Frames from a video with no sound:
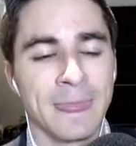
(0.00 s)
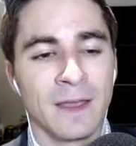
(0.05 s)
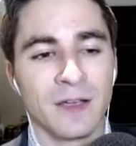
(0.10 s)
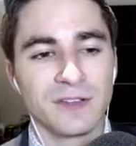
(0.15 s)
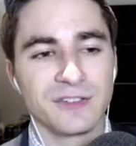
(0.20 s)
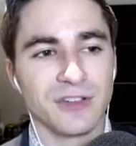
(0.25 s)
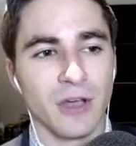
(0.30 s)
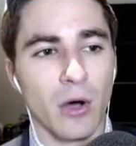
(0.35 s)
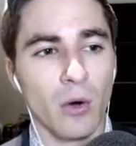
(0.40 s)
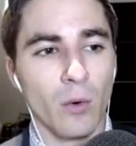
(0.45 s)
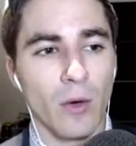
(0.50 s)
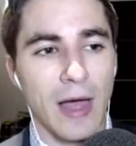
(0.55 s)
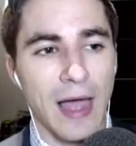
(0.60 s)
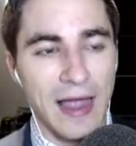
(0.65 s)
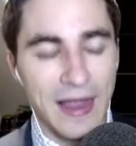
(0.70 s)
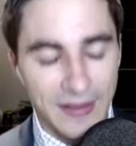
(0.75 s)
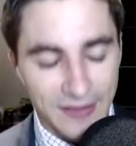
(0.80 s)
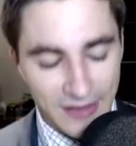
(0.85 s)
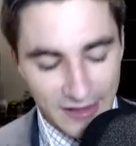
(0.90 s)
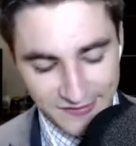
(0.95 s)
So
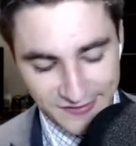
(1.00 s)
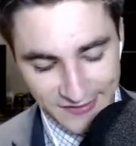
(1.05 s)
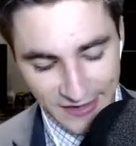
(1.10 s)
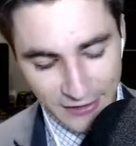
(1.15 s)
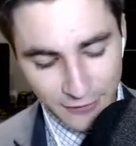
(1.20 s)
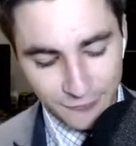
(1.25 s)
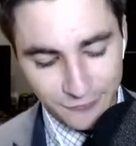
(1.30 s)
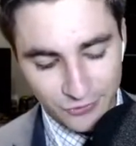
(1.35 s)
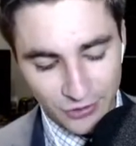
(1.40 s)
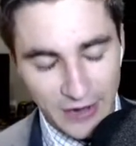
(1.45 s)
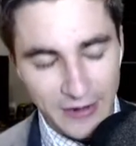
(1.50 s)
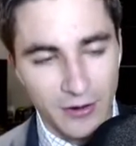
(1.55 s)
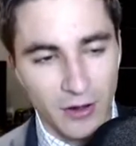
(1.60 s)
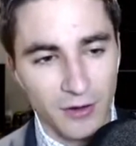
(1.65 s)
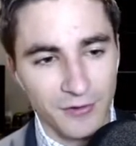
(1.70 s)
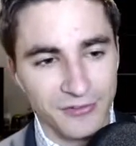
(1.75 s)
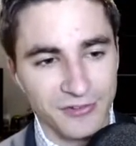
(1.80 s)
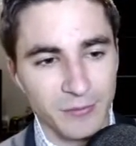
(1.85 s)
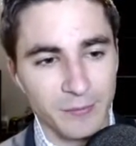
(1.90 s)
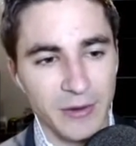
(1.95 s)
instead of trying to
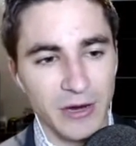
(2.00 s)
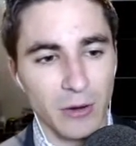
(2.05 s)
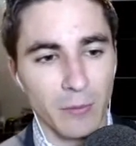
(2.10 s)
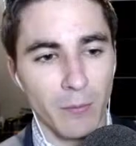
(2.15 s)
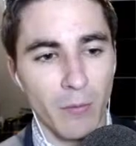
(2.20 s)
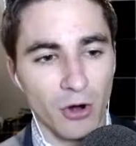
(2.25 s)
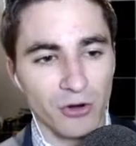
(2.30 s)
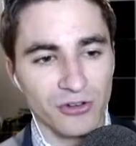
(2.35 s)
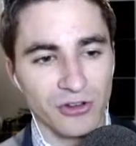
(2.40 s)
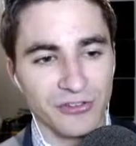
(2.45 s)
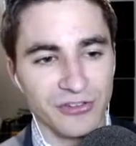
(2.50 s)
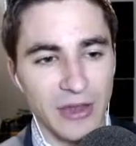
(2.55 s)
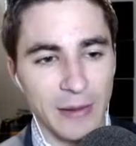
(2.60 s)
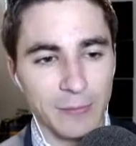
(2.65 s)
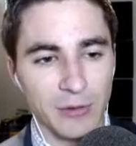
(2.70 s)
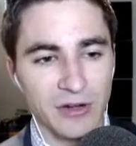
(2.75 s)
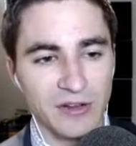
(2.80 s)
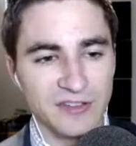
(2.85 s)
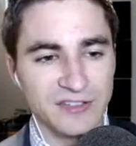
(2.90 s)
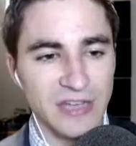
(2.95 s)
hunt some bigger margins, I'm
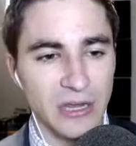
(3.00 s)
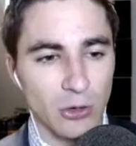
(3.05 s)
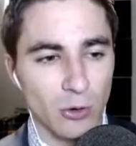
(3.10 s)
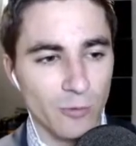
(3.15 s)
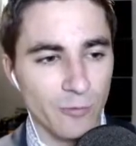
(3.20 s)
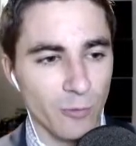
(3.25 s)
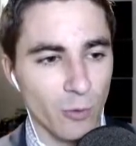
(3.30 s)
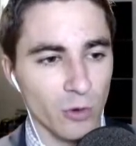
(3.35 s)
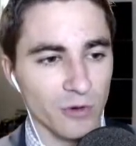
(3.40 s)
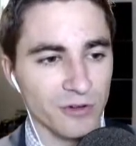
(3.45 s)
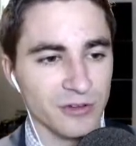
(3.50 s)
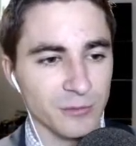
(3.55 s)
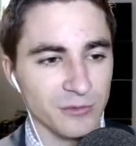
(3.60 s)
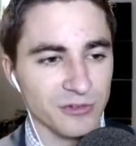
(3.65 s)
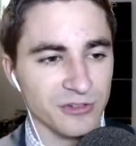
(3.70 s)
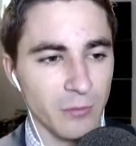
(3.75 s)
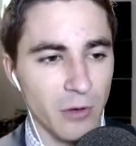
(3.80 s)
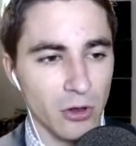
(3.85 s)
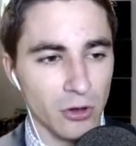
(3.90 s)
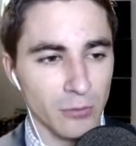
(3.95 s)
going to settle for some
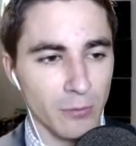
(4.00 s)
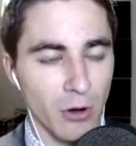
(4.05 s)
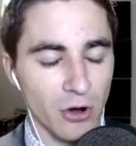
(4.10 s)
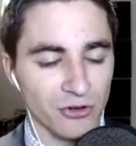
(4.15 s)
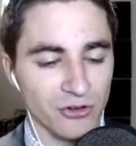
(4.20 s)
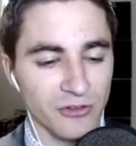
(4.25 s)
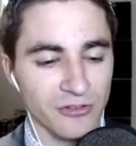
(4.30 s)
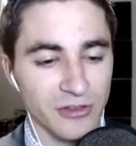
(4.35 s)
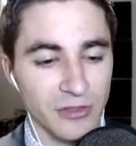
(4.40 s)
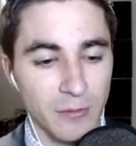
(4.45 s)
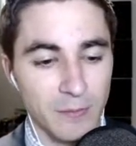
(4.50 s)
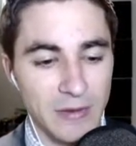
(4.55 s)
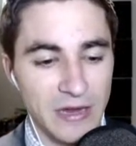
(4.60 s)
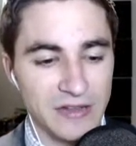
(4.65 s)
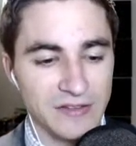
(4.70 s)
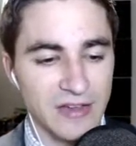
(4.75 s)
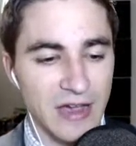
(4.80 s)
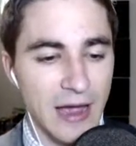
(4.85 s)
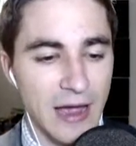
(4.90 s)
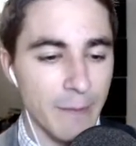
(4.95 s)
smaller margins in the
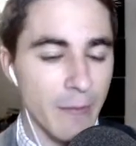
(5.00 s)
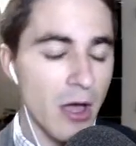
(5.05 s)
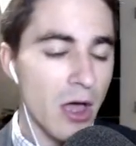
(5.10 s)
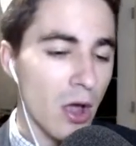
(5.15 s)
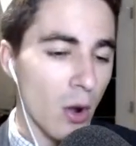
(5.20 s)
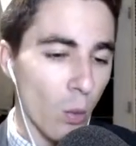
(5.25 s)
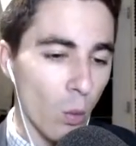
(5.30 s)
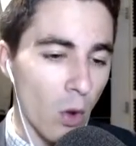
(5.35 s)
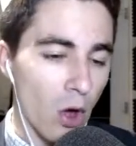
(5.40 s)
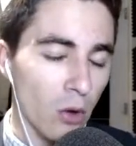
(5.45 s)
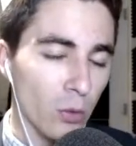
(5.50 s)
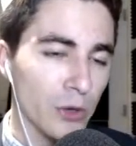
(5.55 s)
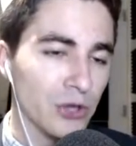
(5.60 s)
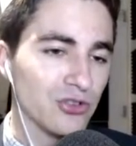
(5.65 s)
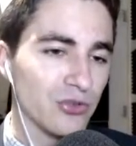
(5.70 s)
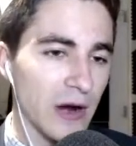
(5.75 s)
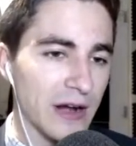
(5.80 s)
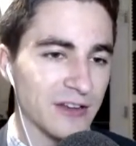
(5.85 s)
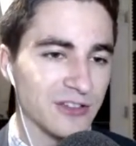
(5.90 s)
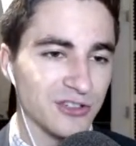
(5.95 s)
meantime while we
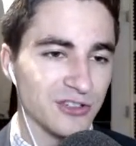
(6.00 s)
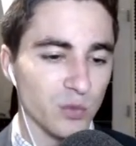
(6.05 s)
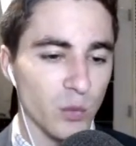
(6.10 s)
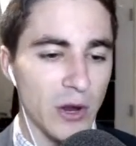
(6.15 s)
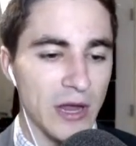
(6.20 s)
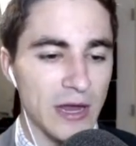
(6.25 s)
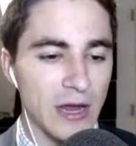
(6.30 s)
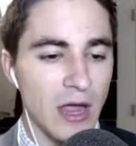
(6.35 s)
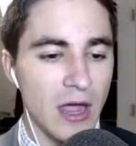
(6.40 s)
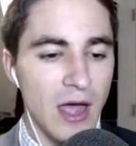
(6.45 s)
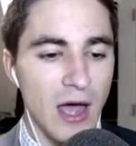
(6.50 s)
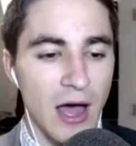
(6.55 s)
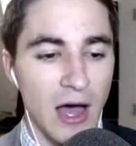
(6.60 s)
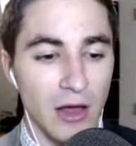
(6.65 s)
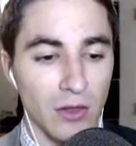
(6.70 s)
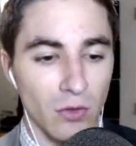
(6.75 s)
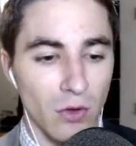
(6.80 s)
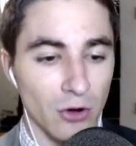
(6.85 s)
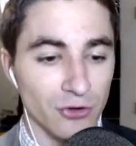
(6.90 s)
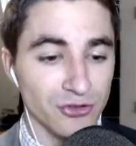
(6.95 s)
try to swing
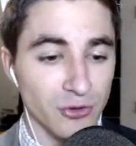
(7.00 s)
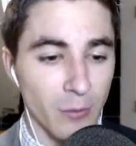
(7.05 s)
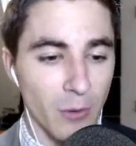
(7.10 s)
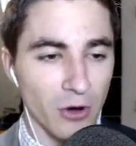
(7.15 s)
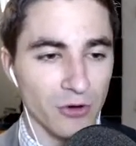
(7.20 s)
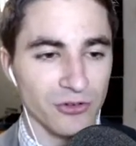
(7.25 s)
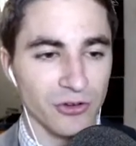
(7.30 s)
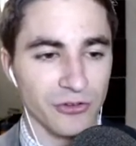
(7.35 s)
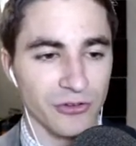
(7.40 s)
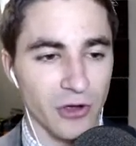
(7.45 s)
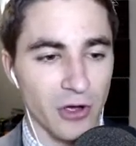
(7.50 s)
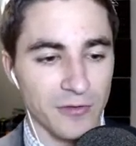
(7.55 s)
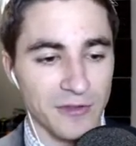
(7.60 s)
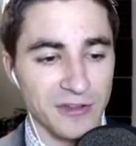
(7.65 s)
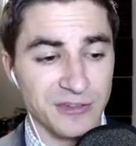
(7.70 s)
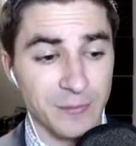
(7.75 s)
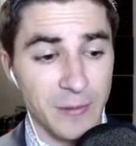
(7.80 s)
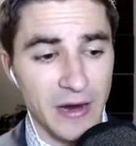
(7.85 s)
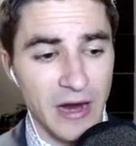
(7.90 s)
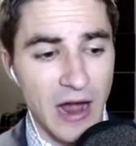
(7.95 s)
larger margins on
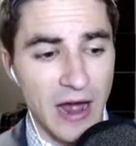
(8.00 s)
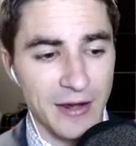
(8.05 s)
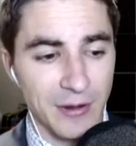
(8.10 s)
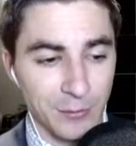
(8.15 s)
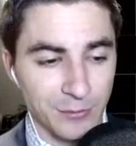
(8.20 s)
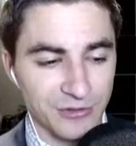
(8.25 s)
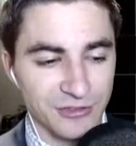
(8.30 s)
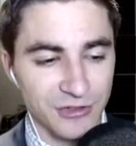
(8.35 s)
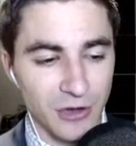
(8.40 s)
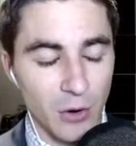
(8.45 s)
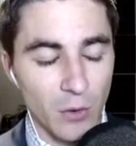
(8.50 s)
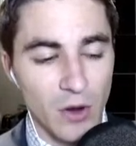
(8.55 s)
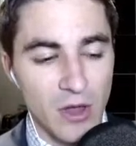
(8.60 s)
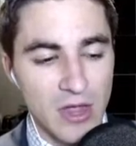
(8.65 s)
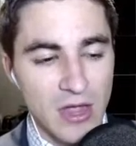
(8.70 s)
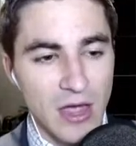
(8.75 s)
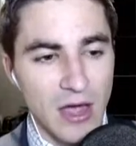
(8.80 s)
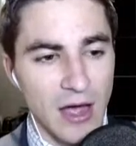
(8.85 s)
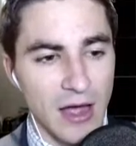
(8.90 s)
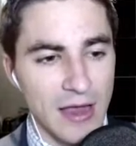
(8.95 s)
these big items. So
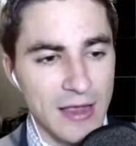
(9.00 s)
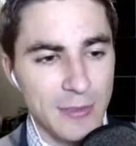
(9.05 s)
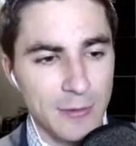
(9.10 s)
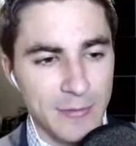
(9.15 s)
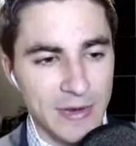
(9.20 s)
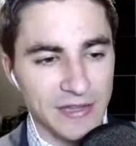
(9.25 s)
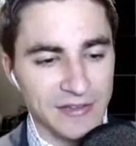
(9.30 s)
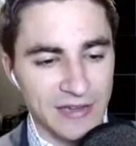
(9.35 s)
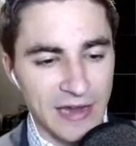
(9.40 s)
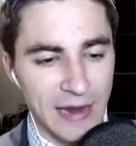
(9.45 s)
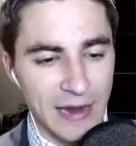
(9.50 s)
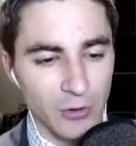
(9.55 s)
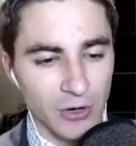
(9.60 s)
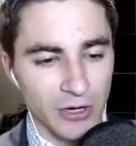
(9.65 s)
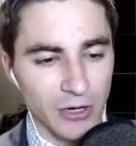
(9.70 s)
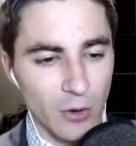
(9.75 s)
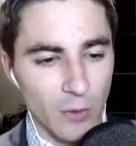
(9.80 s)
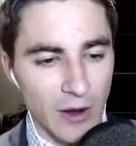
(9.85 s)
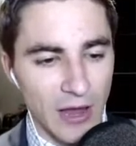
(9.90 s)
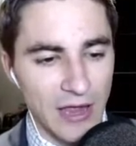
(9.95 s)
in the meantime, we're going
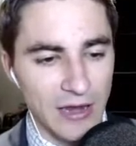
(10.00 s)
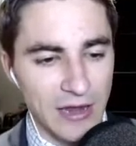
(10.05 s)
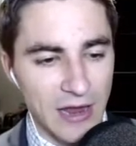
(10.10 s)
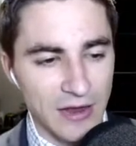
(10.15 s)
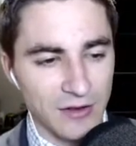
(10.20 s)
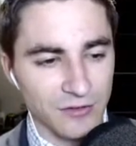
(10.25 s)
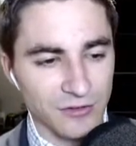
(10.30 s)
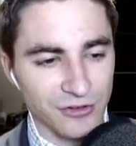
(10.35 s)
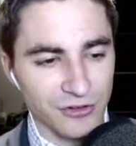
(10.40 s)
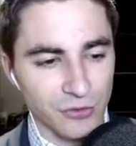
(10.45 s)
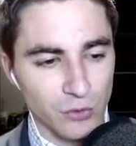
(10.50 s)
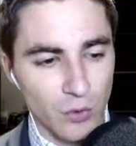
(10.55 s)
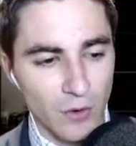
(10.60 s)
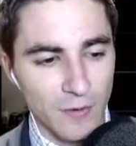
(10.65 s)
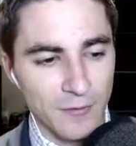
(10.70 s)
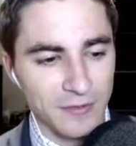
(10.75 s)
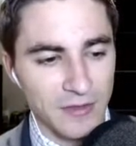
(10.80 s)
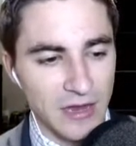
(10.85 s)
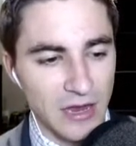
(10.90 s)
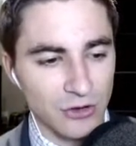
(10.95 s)
to go ahead and do
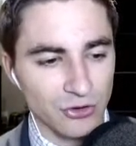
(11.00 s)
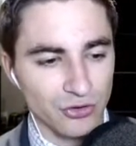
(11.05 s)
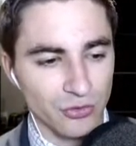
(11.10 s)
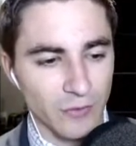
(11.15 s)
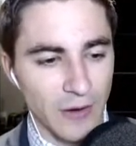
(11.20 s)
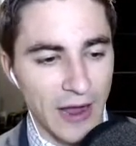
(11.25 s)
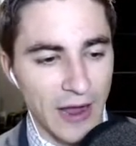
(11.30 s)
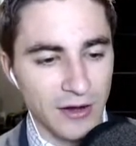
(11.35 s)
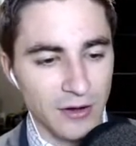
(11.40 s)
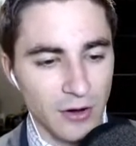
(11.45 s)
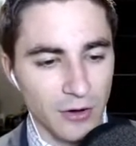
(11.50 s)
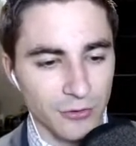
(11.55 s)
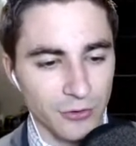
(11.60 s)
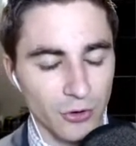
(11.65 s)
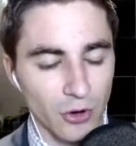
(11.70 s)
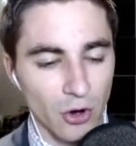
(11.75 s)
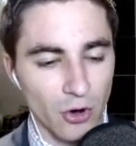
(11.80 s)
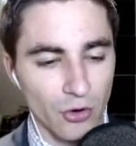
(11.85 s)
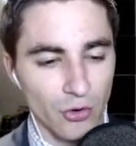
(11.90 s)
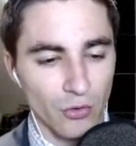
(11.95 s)
the Dragon
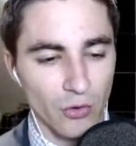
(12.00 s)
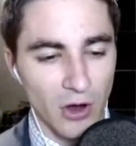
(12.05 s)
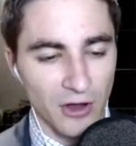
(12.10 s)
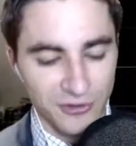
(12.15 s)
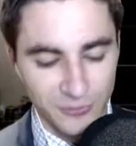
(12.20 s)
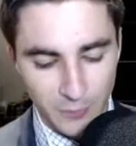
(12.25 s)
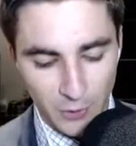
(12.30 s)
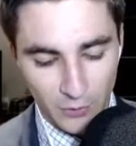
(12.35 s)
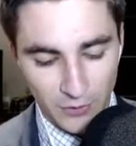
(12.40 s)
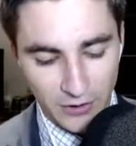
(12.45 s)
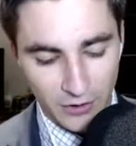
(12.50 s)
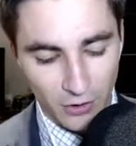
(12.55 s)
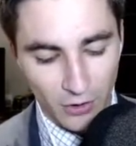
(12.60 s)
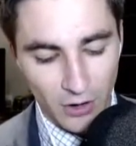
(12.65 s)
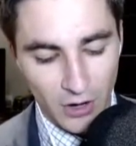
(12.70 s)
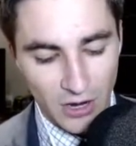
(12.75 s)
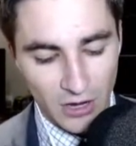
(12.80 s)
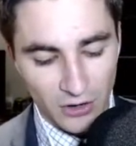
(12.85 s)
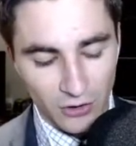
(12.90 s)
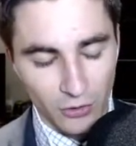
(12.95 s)
Hunter Crossbow here,
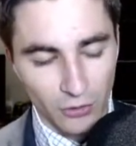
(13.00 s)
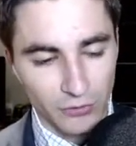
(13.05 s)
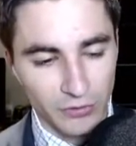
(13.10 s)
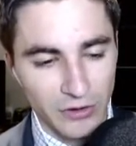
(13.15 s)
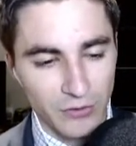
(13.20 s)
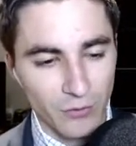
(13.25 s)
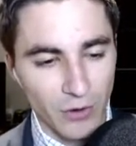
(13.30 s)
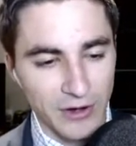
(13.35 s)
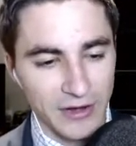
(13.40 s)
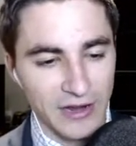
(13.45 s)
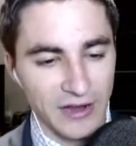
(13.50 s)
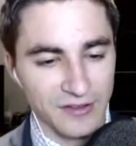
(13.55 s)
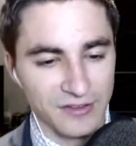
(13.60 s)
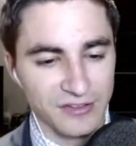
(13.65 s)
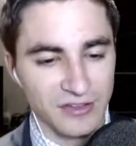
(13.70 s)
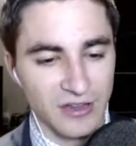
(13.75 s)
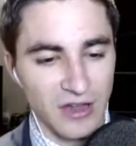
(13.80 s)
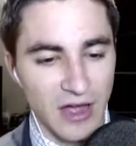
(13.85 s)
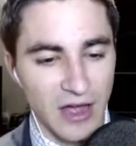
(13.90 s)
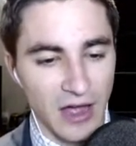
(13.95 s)
currently running
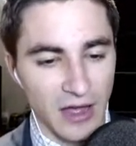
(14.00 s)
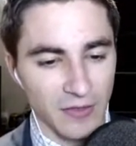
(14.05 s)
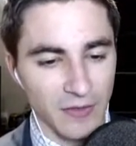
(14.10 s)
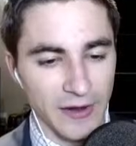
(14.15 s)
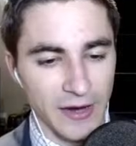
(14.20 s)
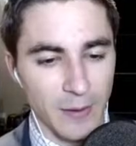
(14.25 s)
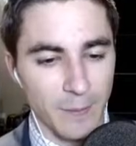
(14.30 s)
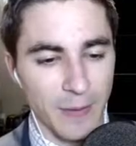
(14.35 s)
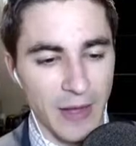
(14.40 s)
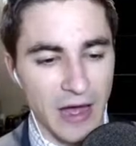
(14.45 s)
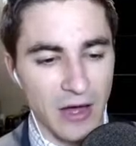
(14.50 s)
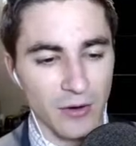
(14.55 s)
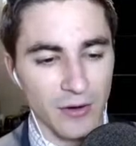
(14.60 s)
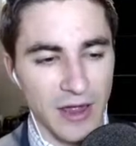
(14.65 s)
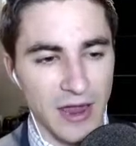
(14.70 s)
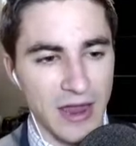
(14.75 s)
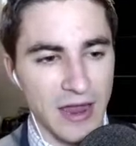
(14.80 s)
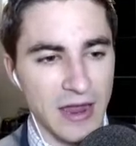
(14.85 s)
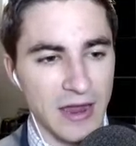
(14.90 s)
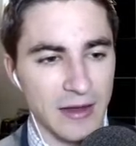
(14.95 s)
us like about
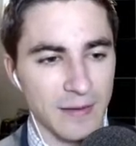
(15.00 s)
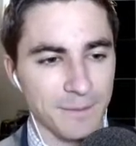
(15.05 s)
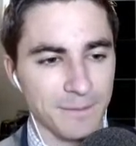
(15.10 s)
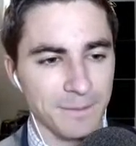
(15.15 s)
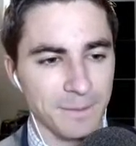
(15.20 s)
a,